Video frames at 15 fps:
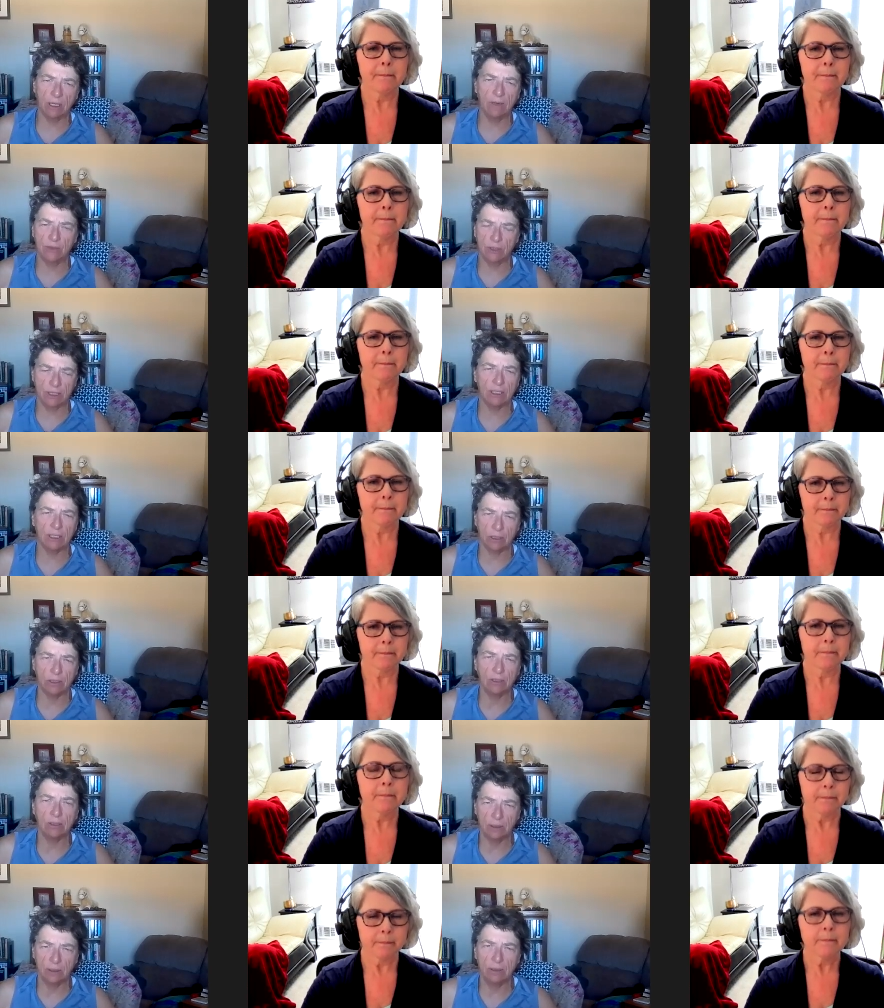Speaker 1: to
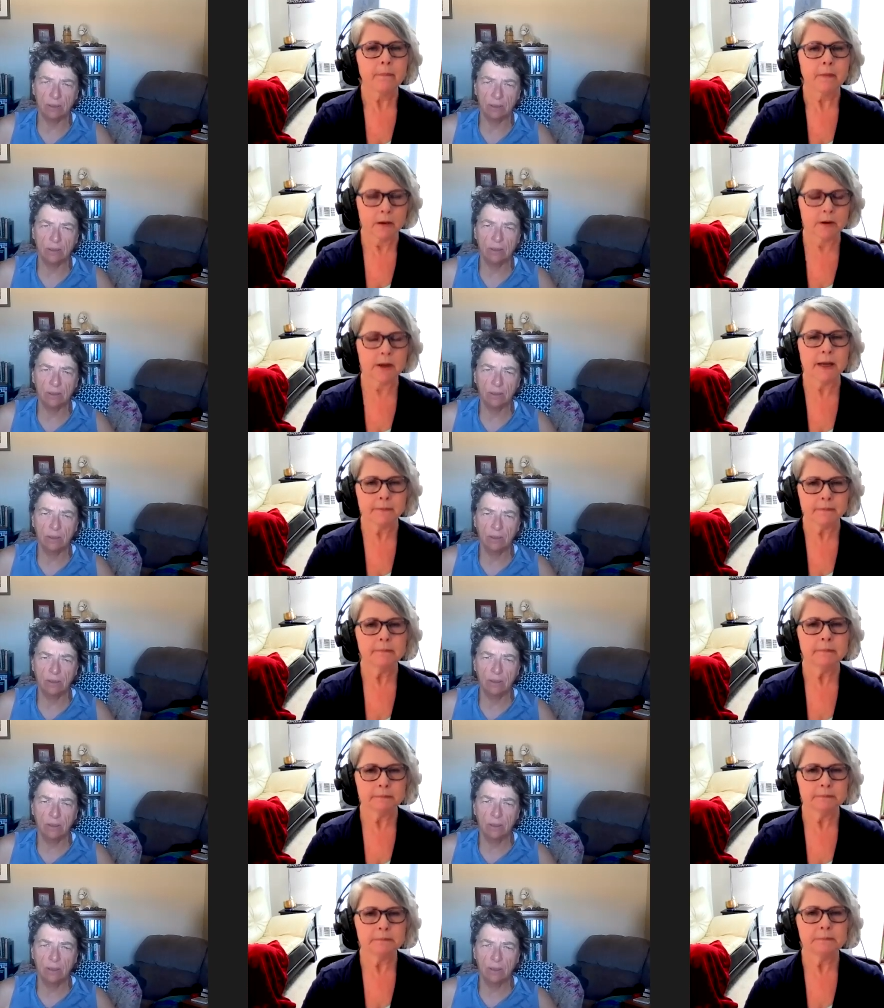conversation okay
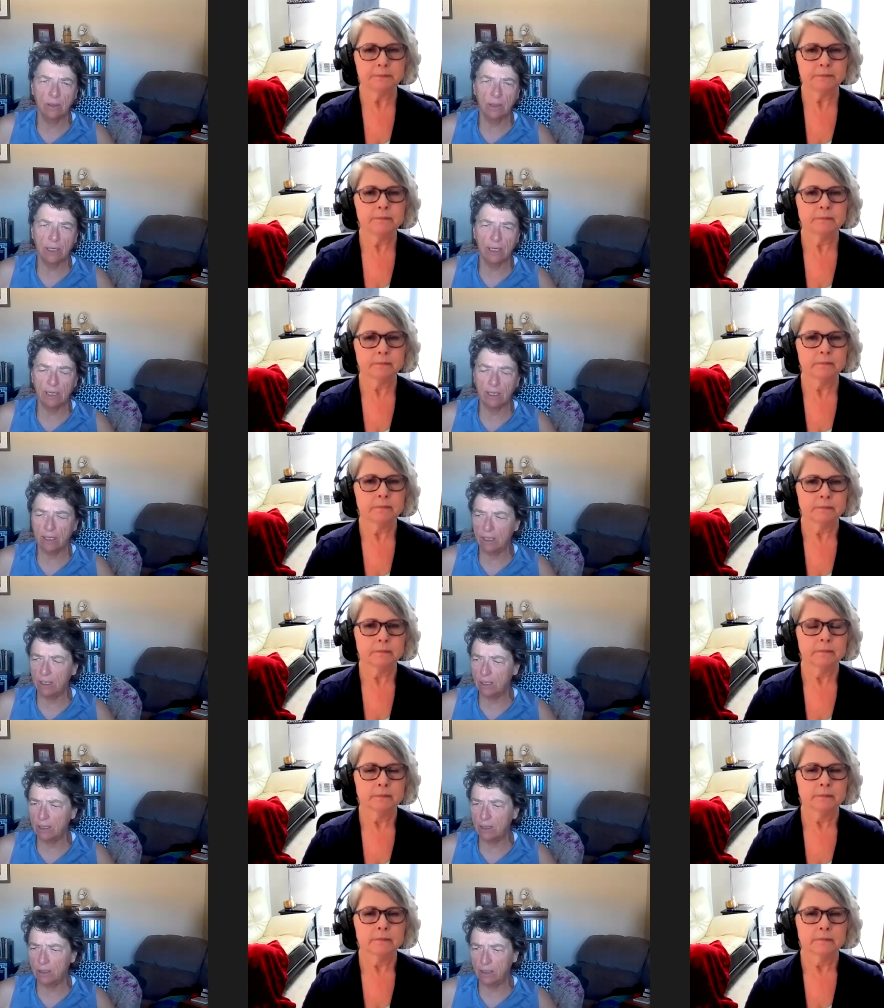okay
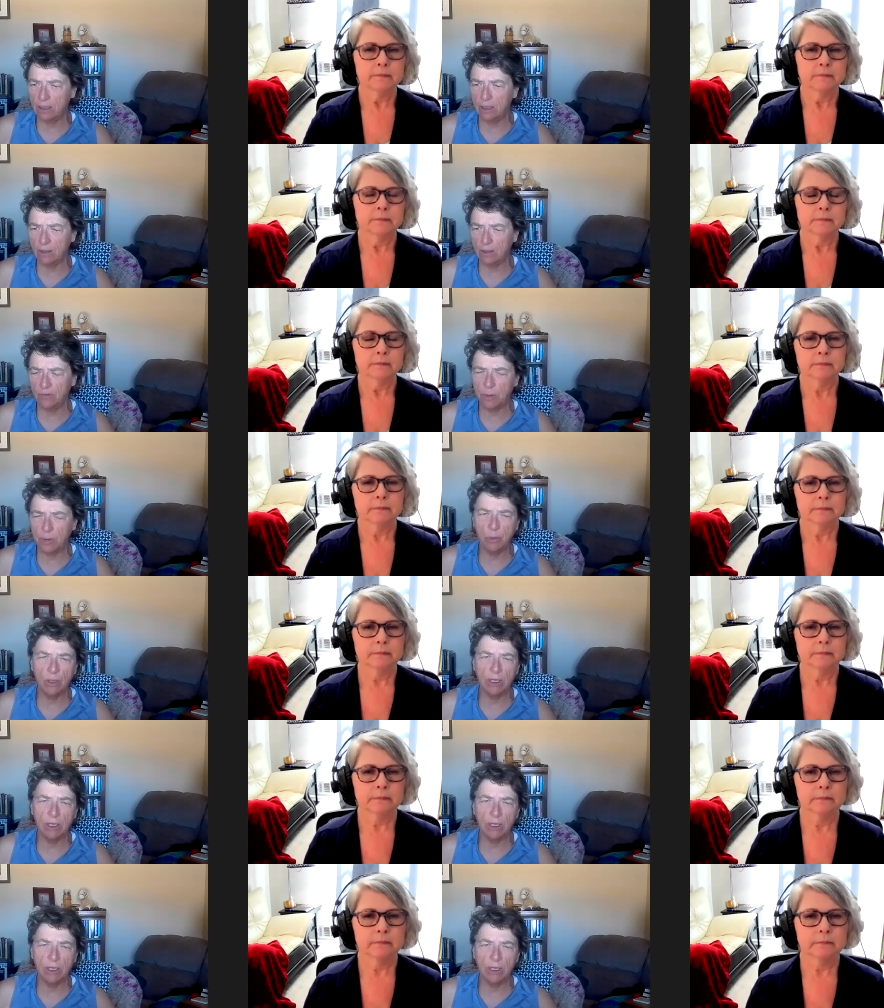and and if people
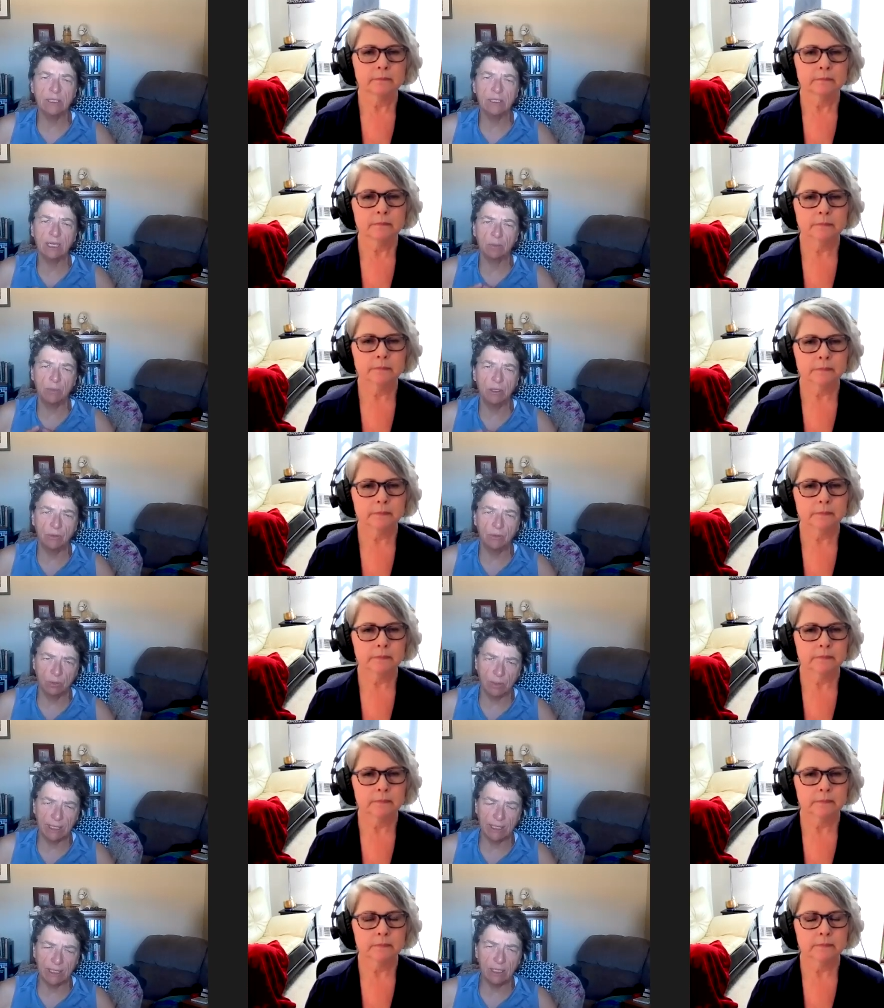want to contact me
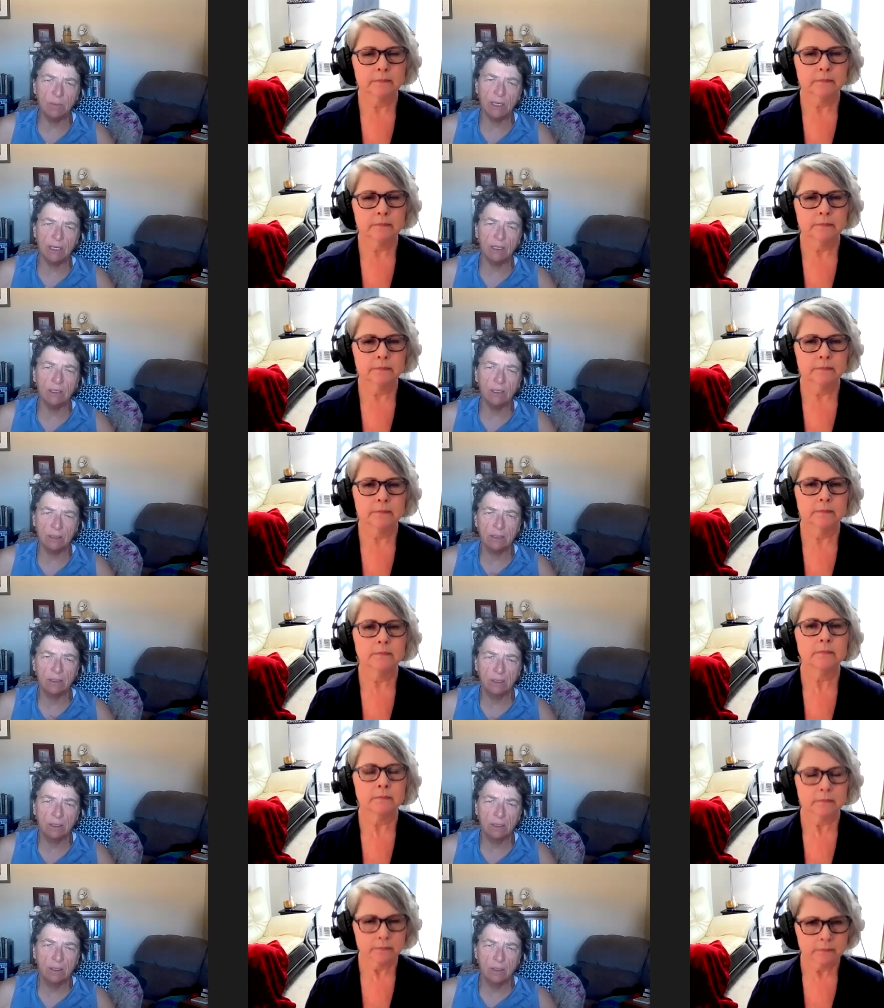through my email
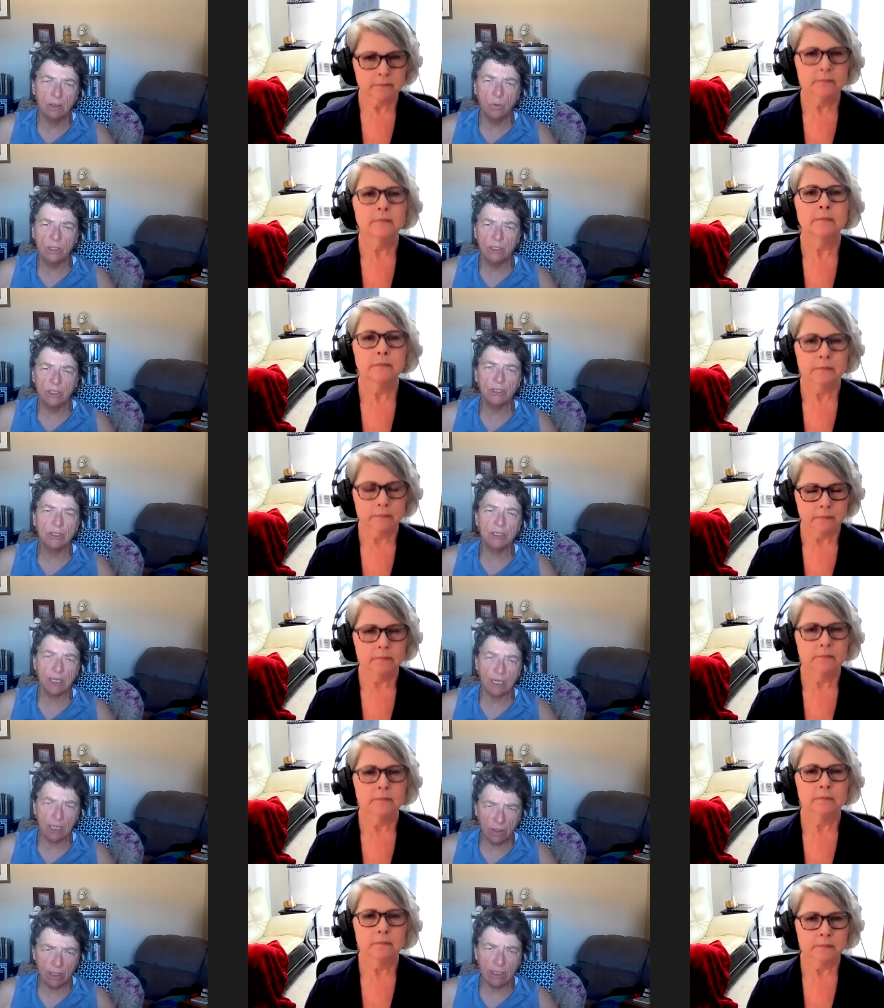which is
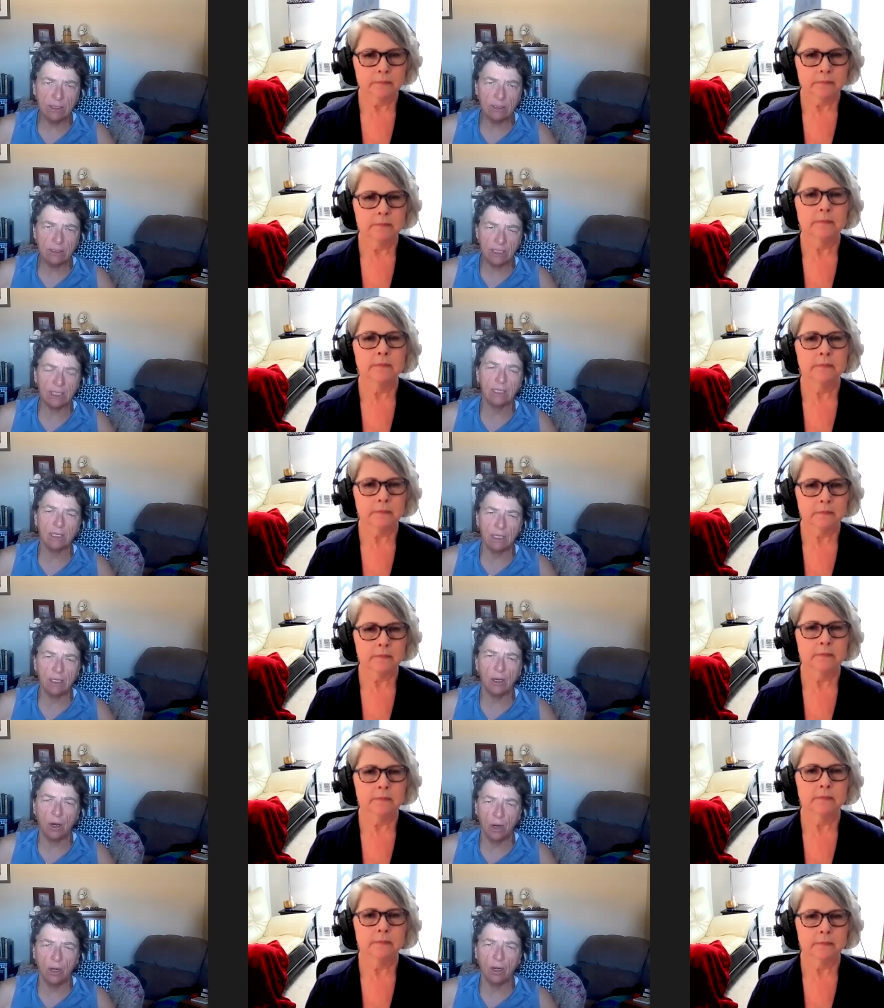terry
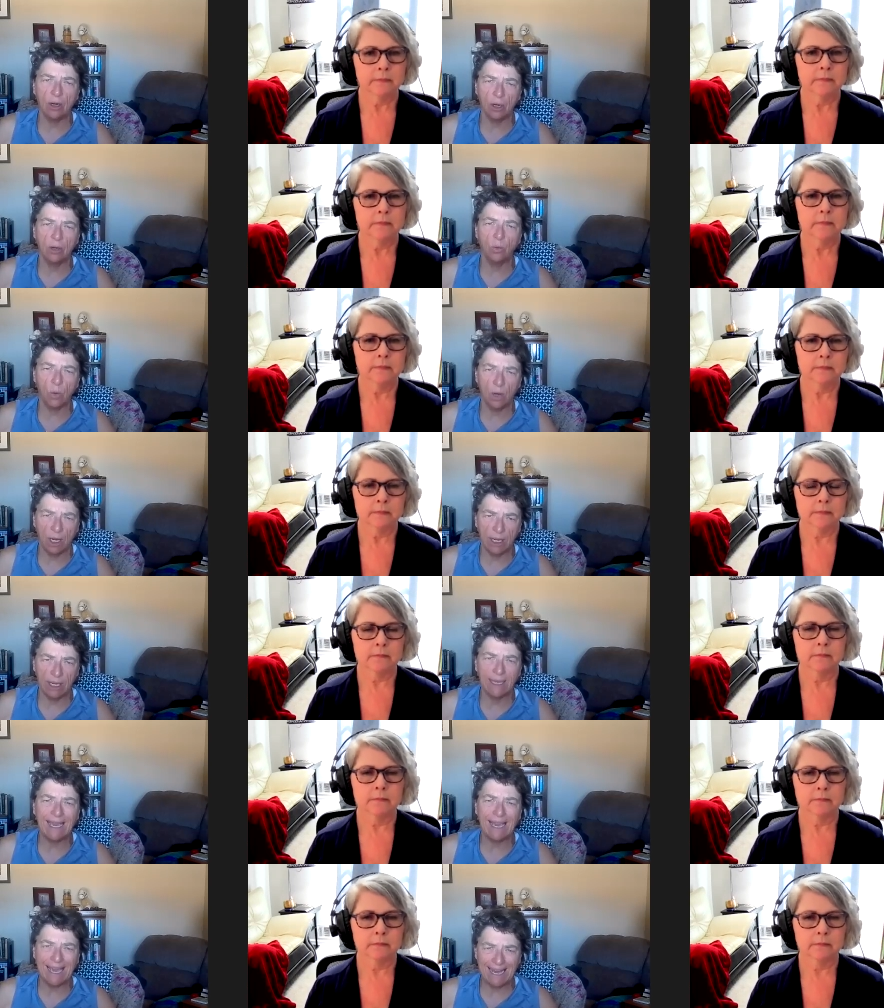
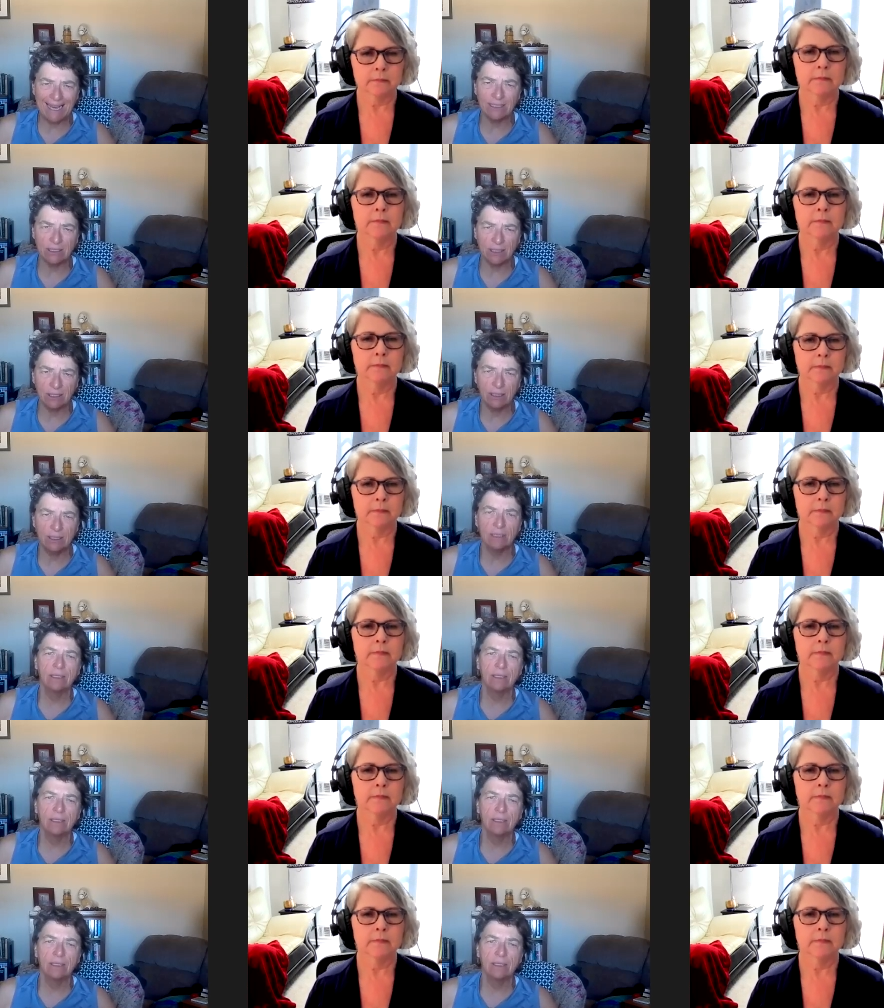t-e-r-r-y at